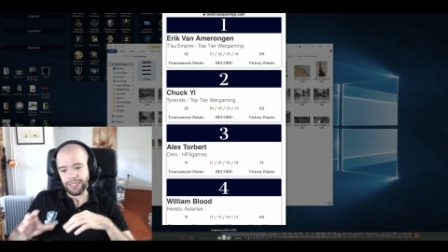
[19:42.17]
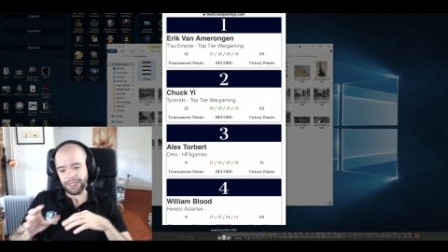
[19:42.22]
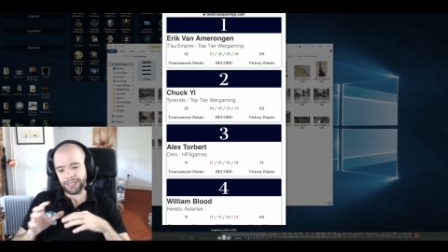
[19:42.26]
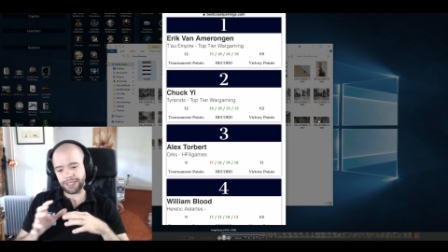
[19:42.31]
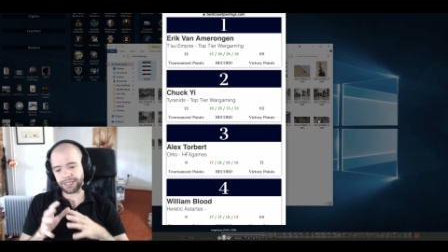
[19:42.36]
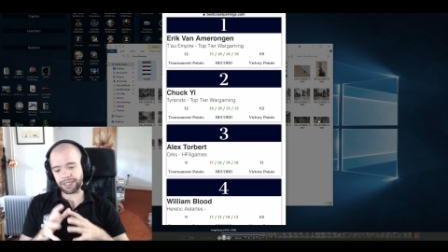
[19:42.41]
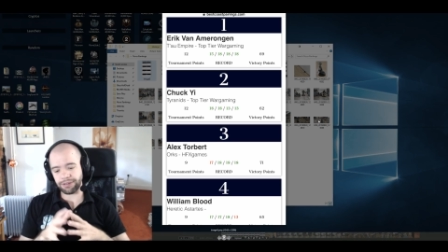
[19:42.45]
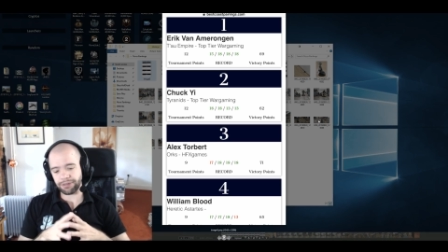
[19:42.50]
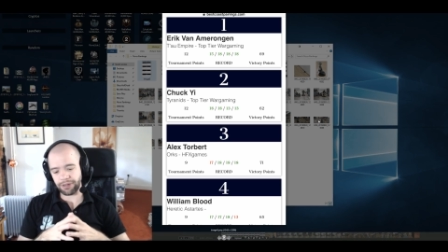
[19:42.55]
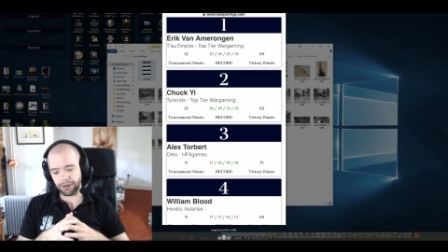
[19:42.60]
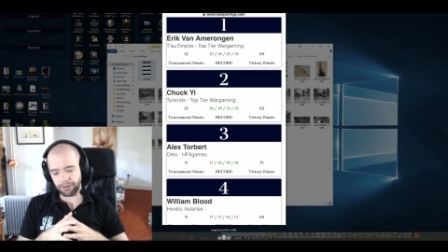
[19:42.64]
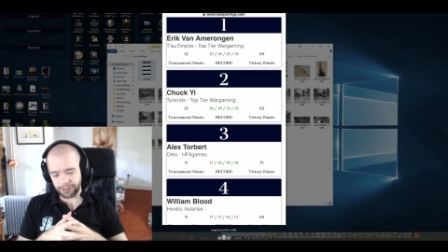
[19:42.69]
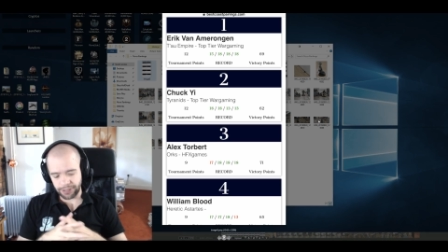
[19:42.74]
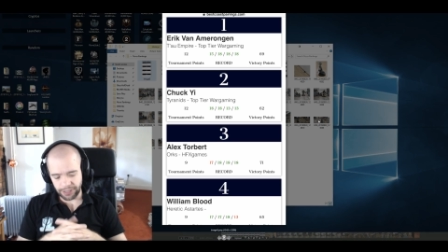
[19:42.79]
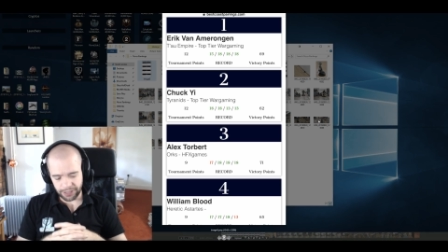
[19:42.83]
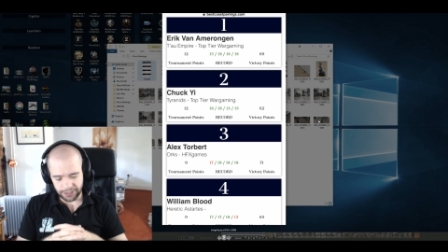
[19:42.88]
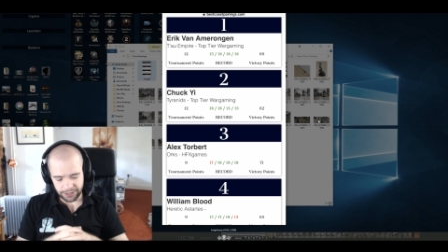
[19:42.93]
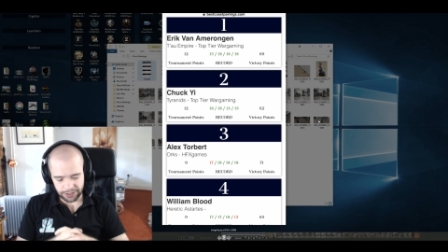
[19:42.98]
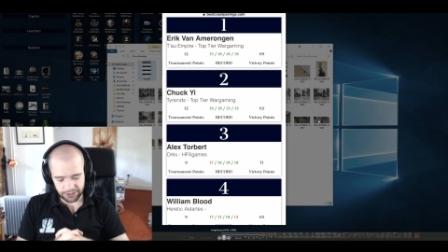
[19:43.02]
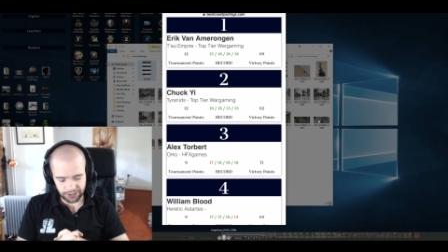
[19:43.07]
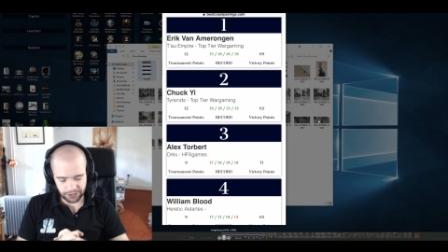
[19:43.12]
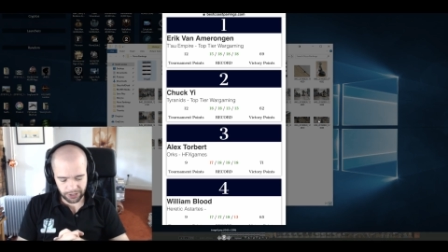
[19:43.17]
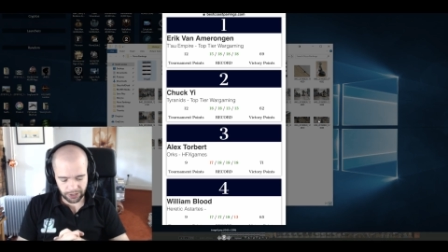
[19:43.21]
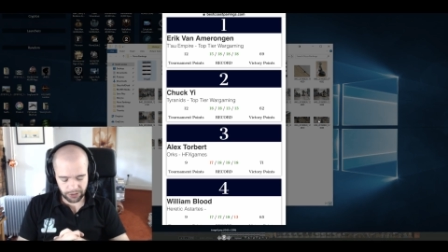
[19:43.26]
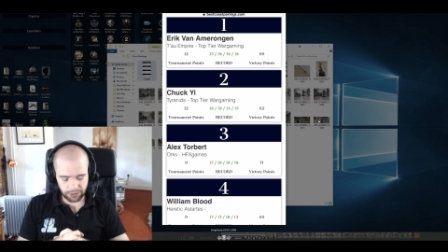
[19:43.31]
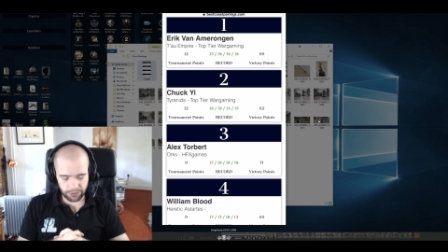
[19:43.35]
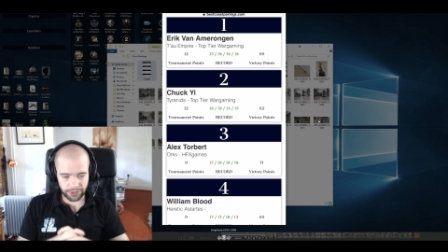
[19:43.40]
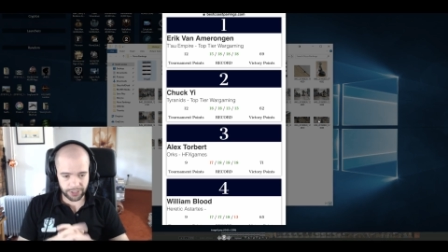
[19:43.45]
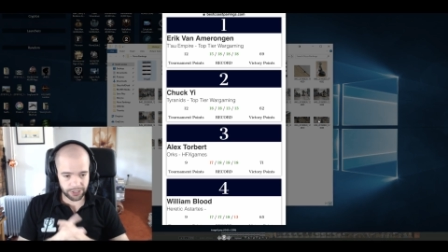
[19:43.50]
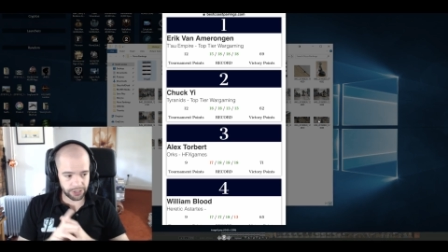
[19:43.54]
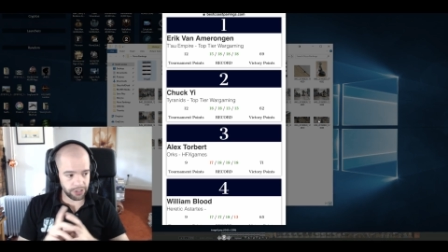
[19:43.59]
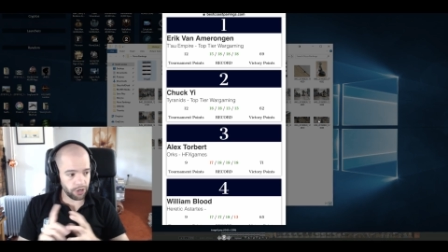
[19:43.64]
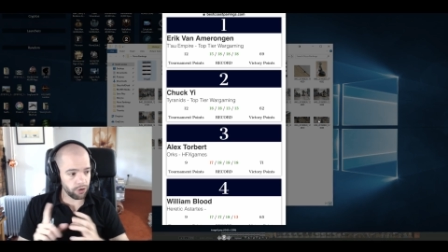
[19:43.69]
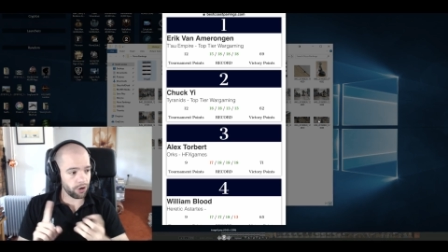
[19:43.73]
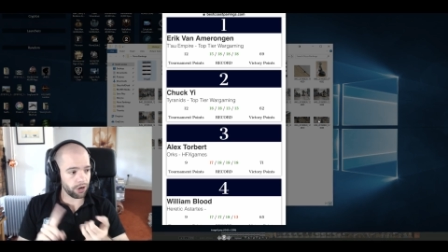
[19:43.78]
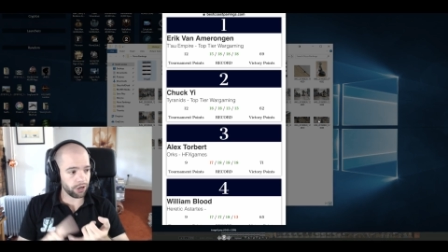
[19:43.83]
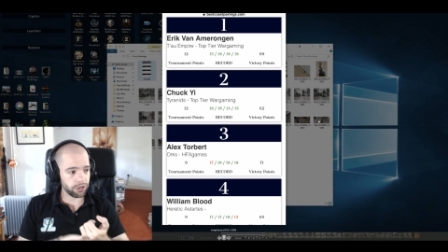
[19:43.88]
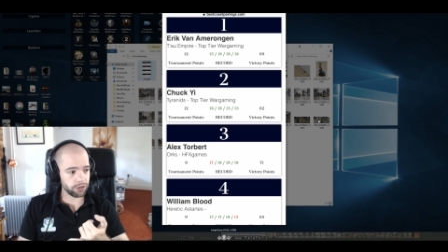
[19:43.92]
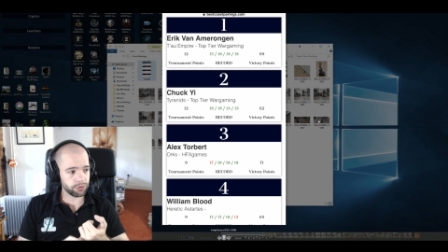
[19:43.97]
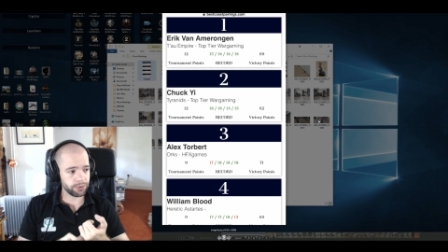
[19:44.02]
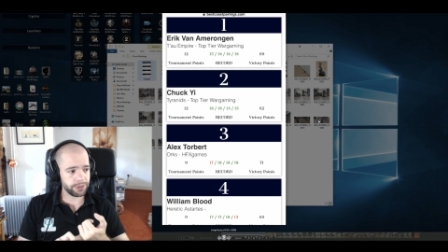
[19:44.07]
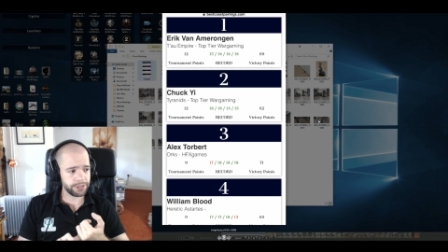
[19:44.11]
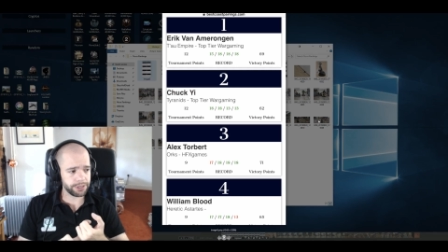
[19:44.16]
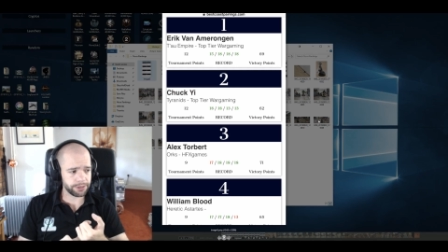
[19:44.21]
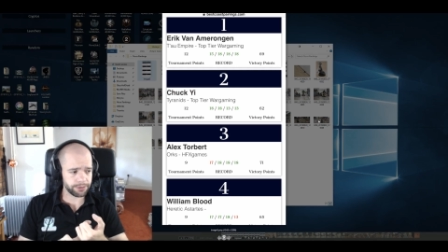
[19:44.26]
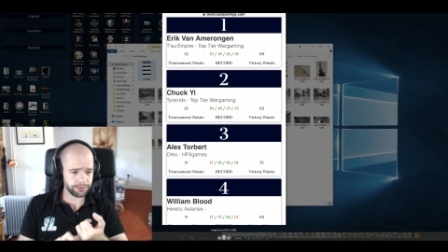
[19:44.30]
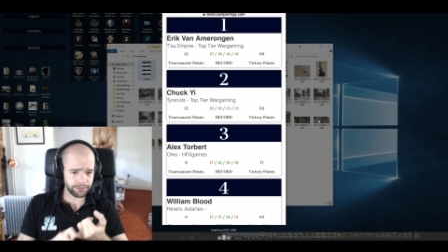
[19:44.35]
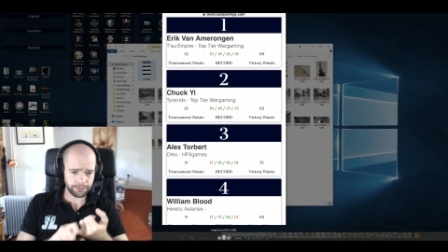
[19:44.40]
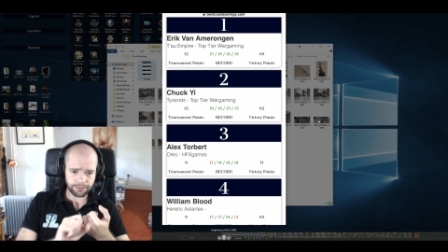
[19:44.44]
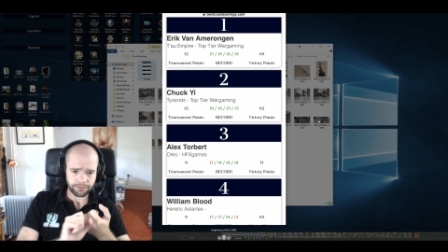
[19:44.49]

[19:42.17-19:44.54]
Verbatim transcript: let's keep going. So, there's no Harlequins.